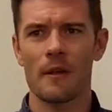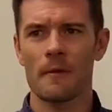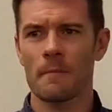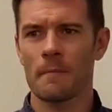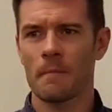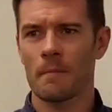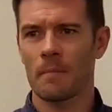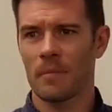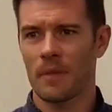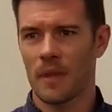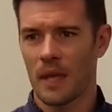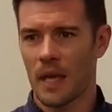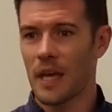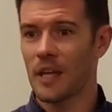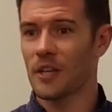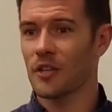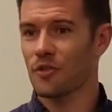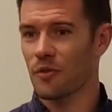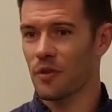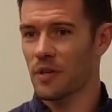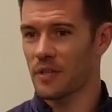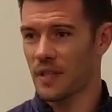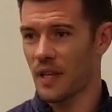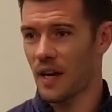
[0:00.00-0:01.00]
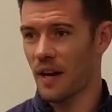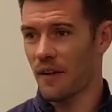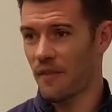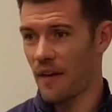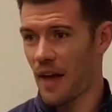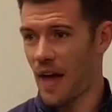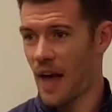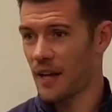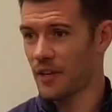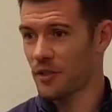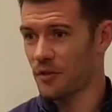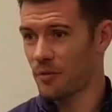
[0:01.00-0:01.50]
I've been doing martial arts for
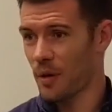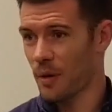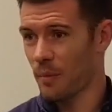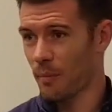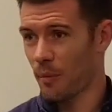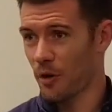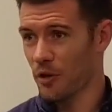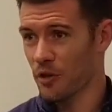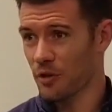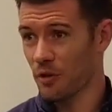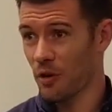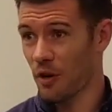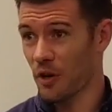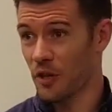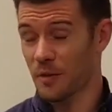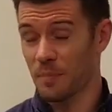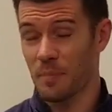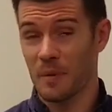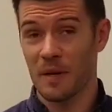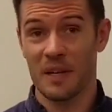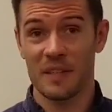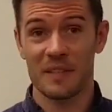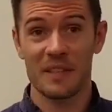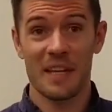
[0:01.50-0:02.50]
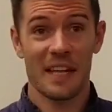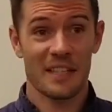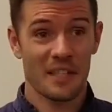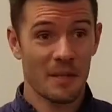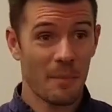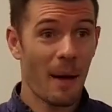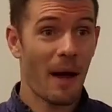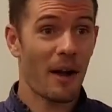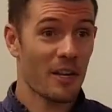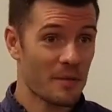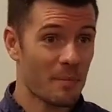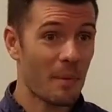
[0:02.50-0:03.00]
20 years, and
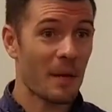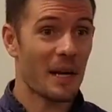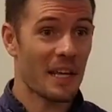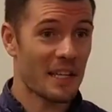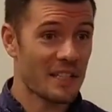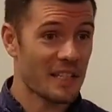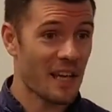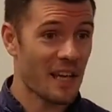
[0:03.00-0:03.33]
I've had a